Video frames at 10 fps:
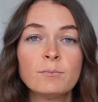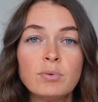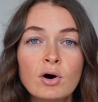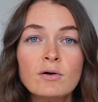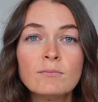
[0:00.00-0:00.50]

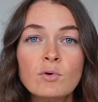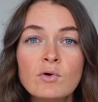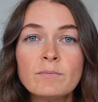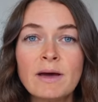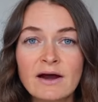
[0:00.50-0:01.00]
put
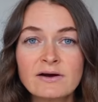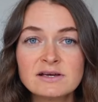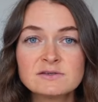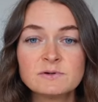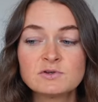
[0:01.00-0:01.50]
more
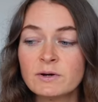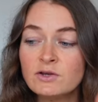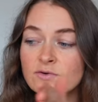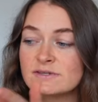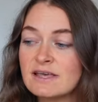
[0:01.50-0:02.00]
barriers
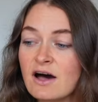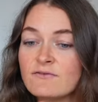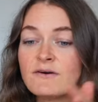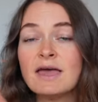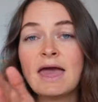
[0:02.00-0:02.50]
between
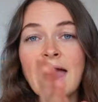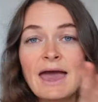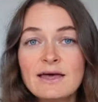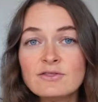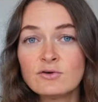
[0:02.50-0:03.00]
yourself
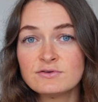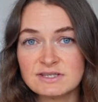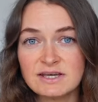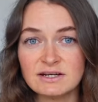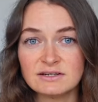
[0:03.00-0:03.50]
and those
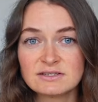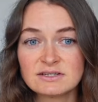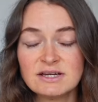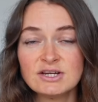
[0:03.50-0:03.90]
things.